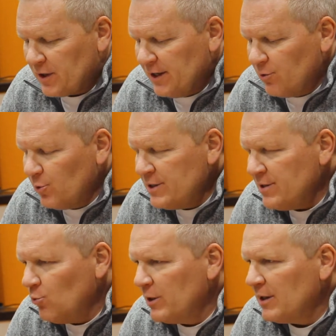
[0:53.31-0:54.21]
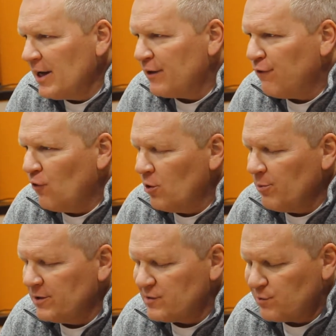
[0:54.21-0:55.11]
And the reason we like
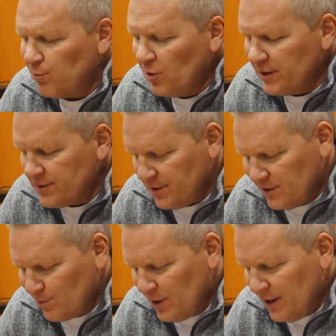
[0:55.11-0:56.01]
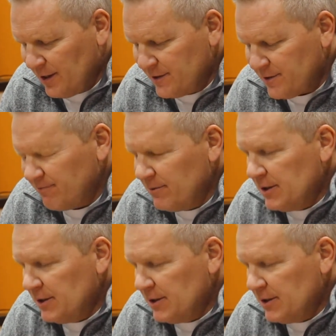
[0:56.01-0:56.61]
4-month sprints is because